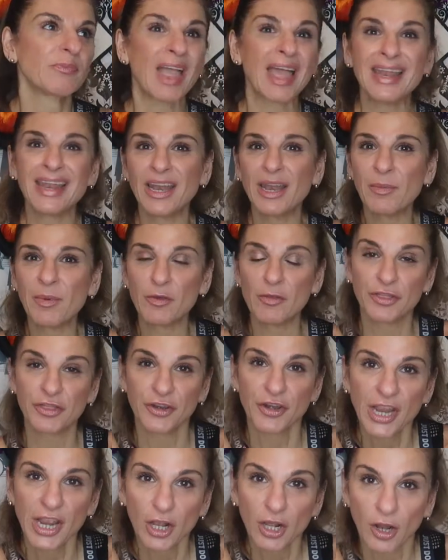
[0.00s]
and then about
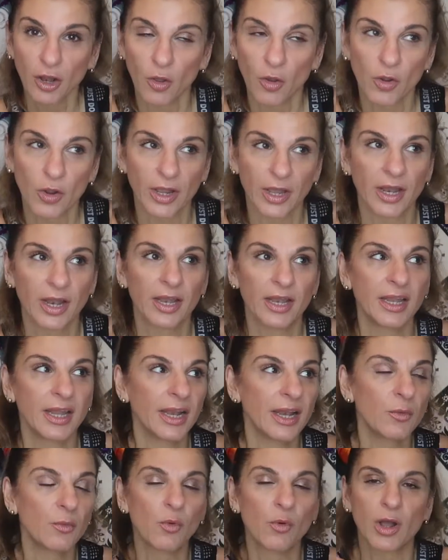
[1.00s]
3 o'clock
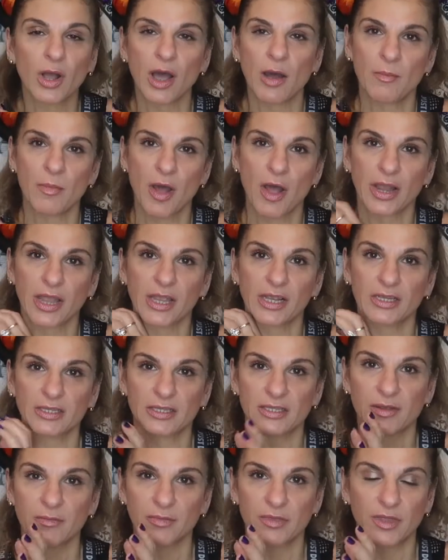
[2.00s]
Lily woke up barking
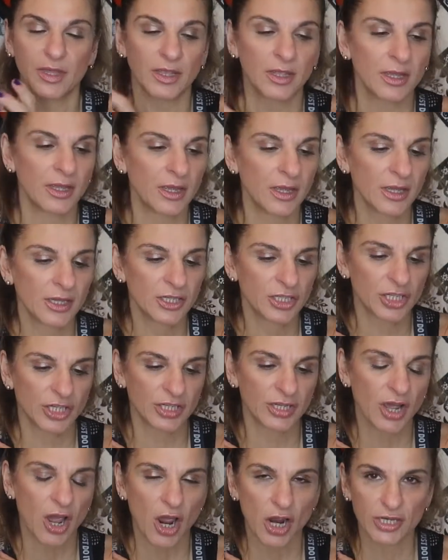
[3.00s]
something, she
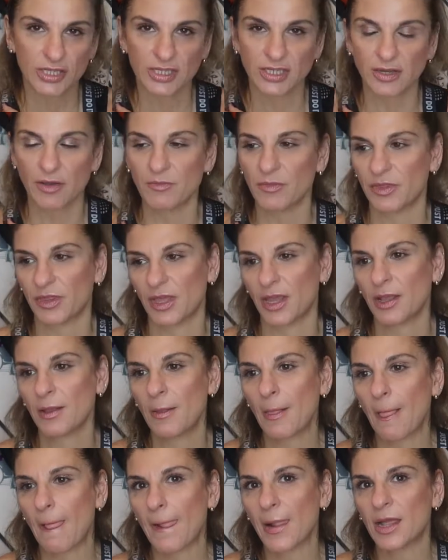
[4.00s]
had heard something,
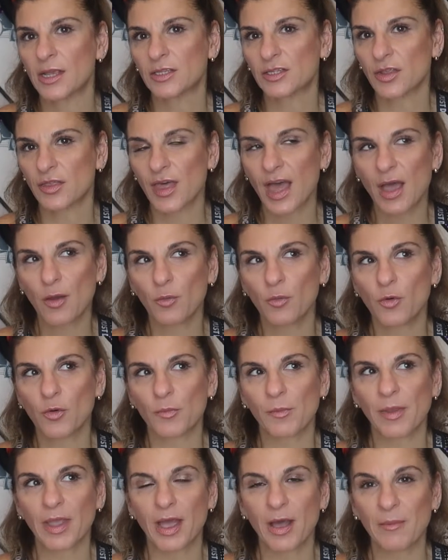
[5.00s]
so that
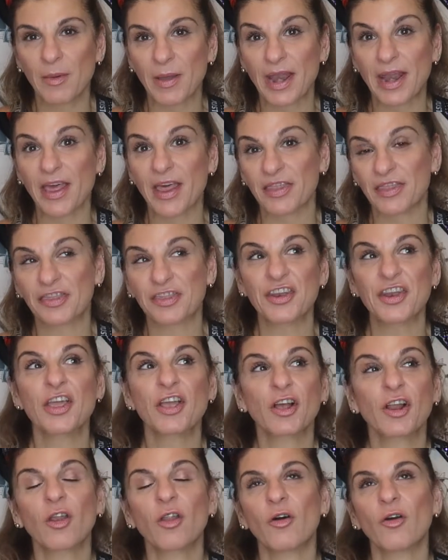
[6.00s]
woke me up. And at 3
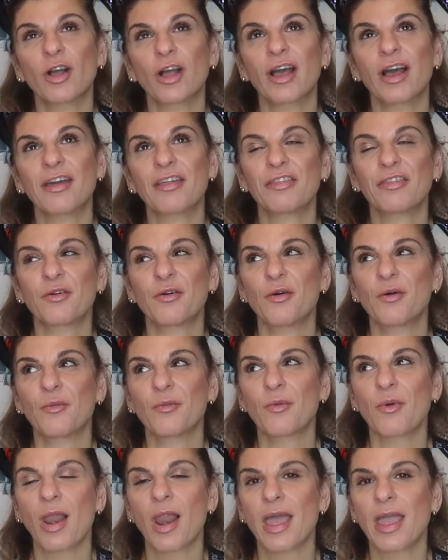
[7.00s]
o'clock I thought,
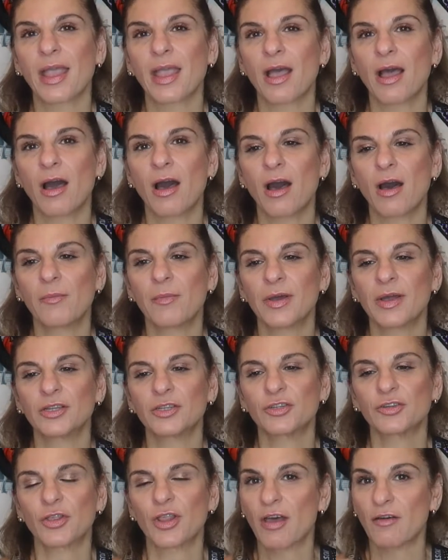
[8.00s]
will I get up
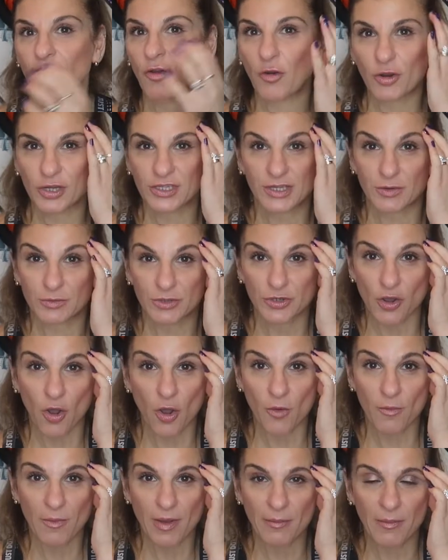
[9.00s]
and do that vlog, because it was
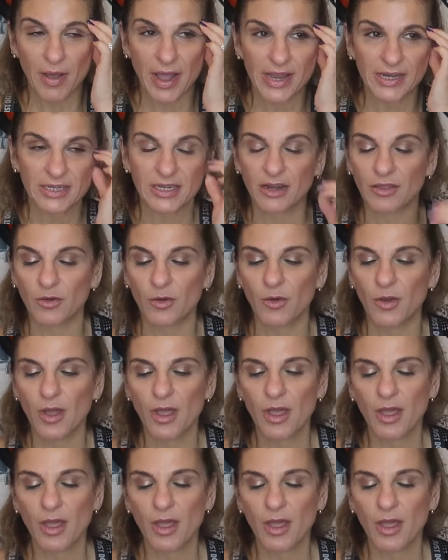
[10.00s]
on my mind. I thought,